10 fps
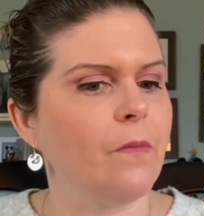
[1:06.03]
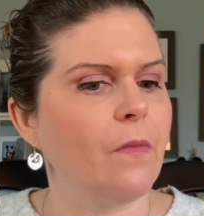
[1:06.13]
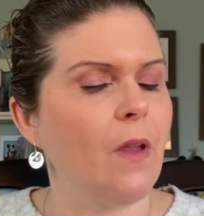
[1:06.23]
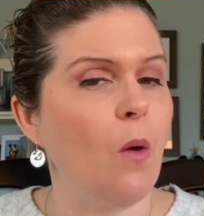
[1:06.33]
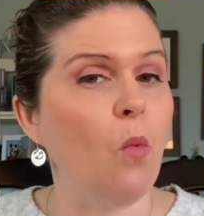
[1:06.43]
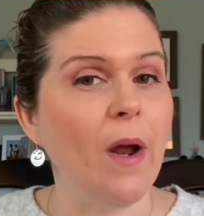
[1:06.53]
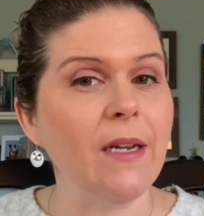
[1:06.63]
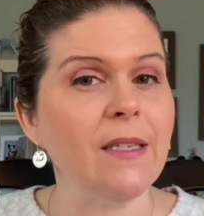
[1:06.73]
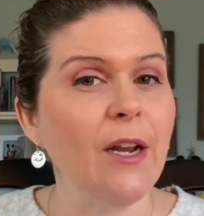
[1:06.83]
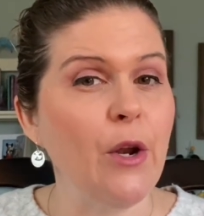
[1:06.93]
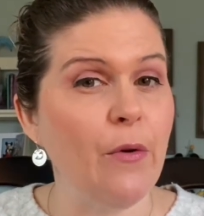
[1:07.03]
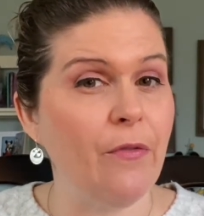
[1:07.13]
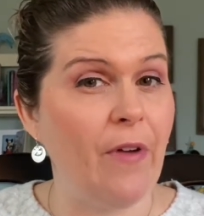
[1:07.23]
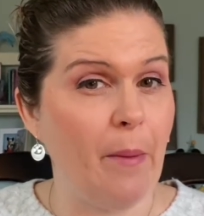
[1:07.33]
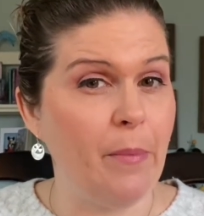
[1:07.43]
I want to say
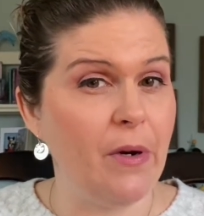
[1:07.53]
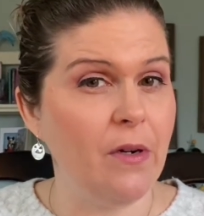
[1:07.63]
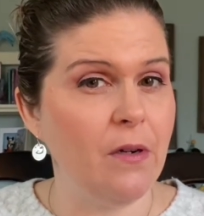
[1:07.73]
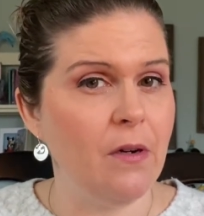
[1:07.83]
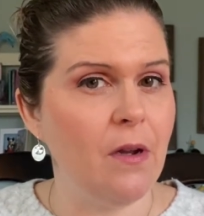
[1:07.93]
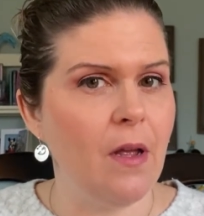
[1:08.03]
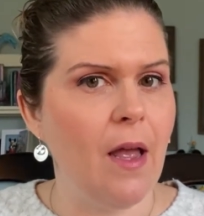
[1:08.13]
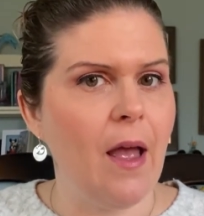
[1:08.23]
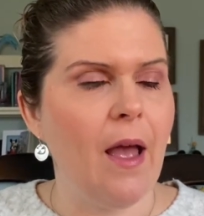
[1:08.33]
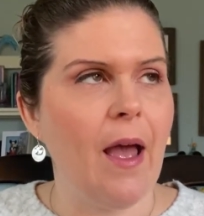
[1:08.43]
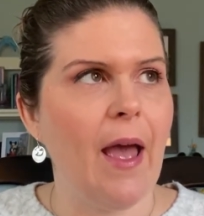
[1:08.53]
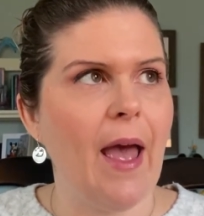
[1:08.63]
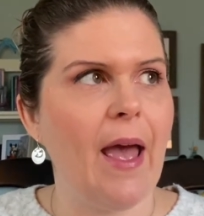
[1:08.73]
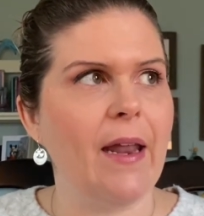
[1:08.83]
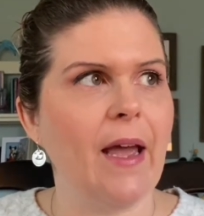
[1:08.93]
November,
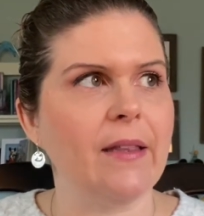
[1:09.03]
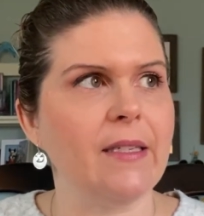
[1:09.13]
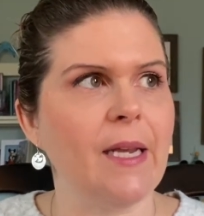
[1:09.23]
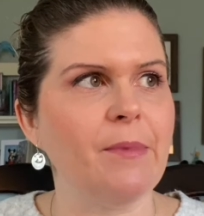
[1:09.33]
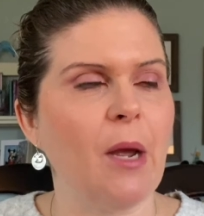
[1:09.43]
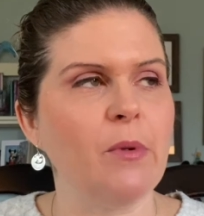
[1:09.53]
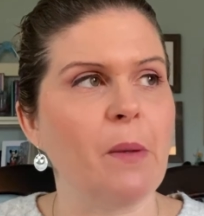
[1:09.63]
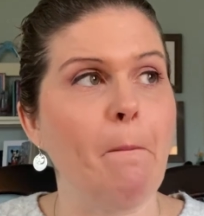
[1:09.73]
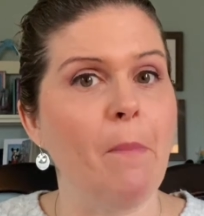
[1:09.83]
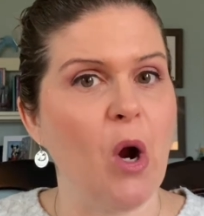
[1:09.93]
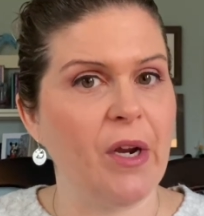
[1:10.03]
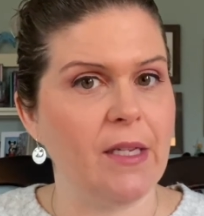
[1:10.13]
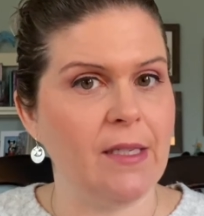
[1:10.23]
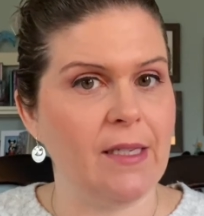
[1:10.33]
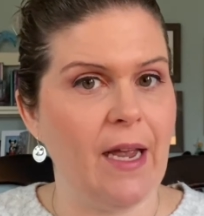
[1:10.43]
and at the same time was a
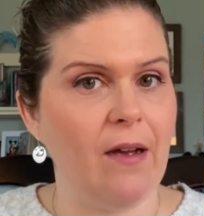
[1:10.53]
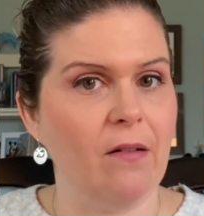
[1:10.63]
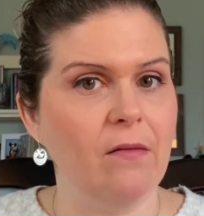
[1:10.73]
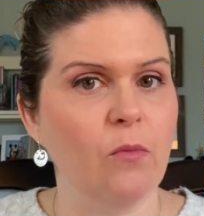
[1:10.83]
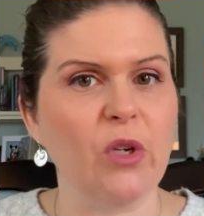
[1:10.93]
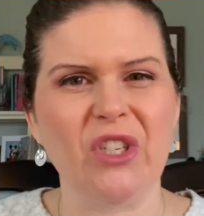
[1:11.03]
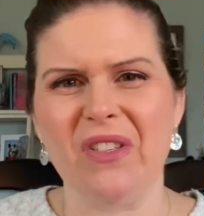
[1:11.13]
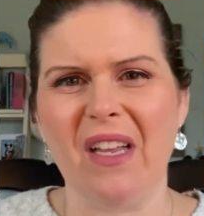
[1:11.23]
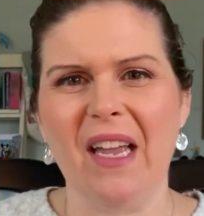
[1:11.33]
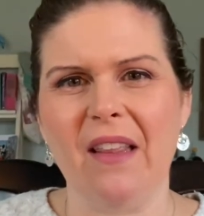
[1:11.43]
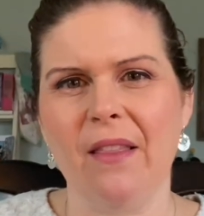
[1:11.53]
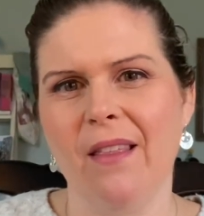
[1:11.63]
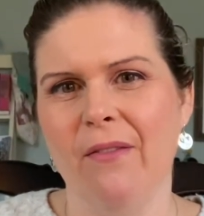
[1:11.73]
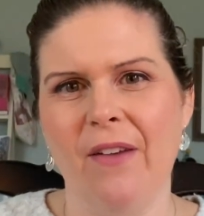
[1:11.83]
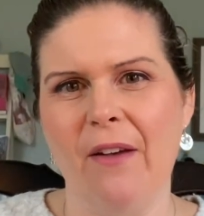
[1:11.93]
market sale, which is like
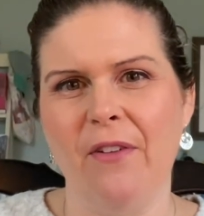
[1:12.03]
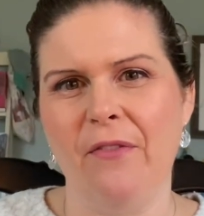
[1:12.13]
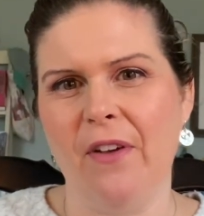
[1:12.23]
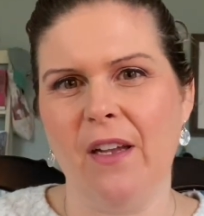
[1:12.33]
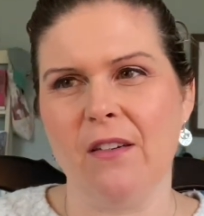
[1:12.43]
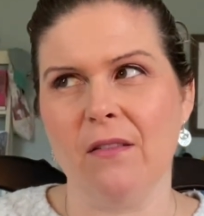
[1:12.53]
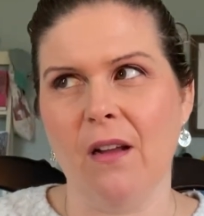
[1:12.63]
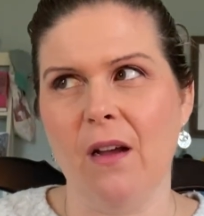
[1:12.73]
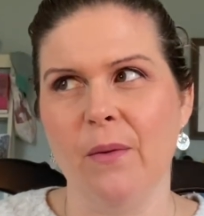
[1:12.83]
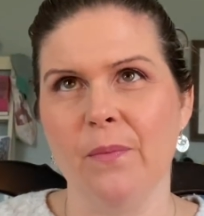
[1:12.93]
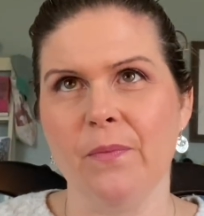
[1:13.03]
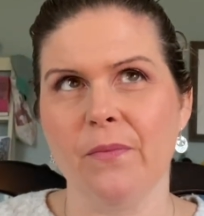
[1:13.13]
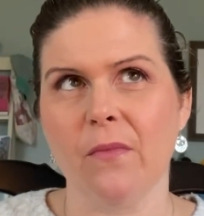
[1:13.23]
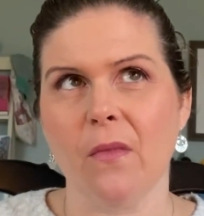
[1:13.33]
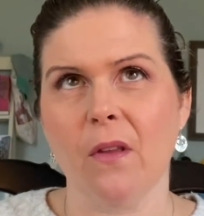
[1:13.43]
the FabFitFun
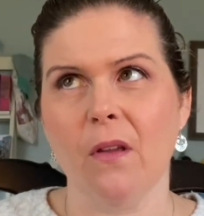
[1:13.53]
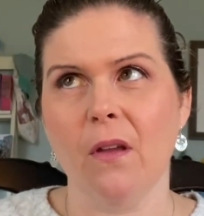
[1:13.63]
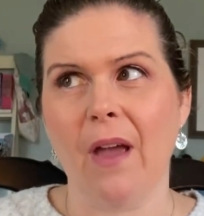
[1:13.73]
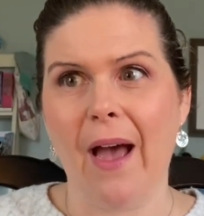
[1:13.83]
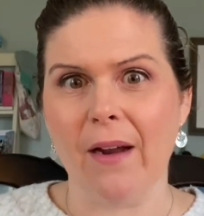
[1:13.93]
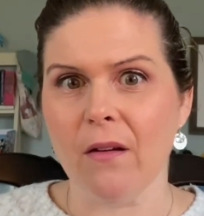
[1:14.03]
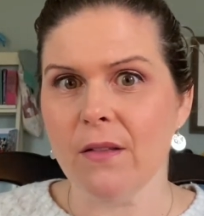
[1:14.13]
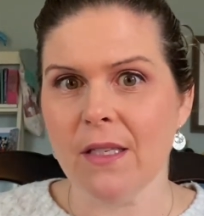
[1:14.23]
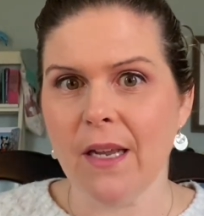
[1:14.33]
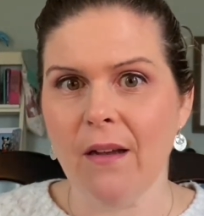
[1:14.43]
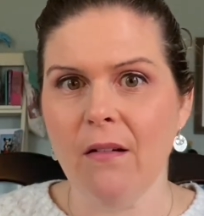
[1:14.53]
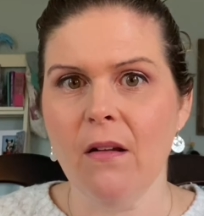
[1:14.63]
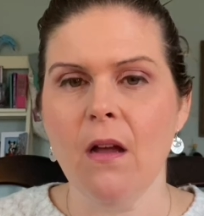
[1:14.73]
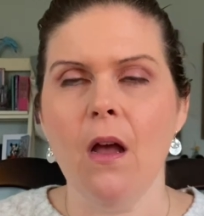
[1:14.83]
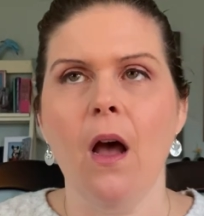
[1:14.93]
add-on sale.
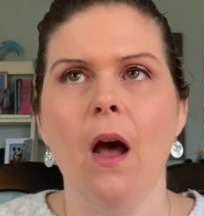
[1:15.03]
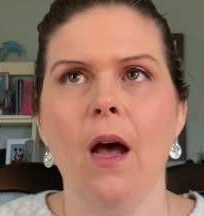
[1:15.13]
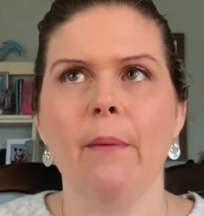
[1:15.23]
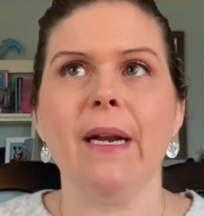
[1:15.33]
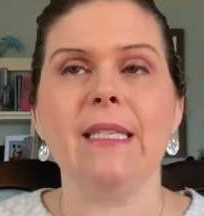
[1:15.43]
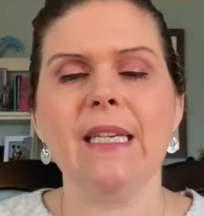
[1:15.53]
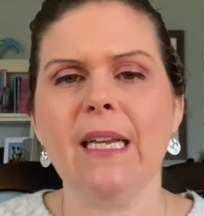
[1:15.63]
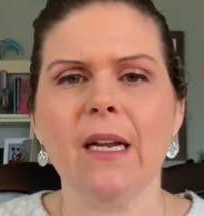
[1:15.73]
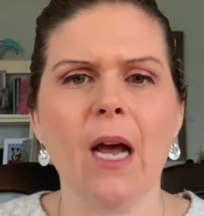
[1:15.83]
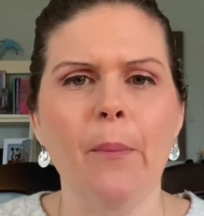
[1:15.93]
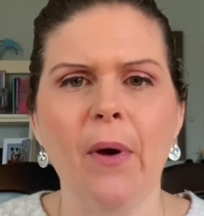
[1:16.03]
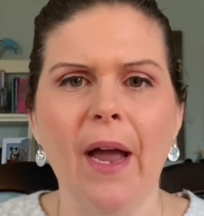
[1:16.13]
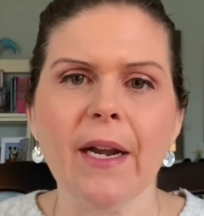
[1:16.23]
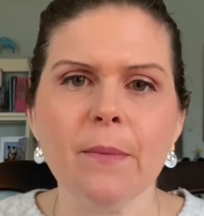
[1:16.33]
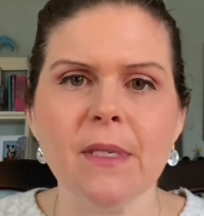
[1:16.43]
And I did get a couple
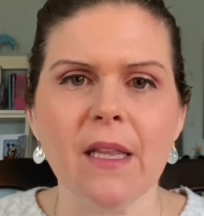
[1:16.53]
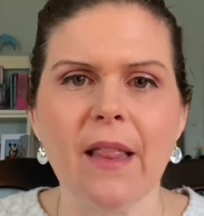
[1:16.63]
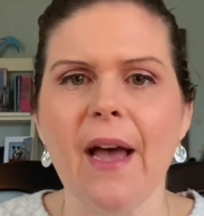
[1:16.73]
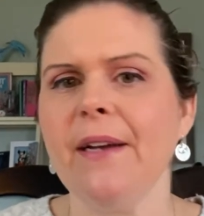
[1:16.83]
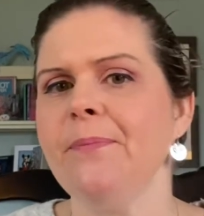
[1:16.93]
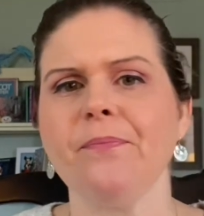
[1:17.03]
items in that.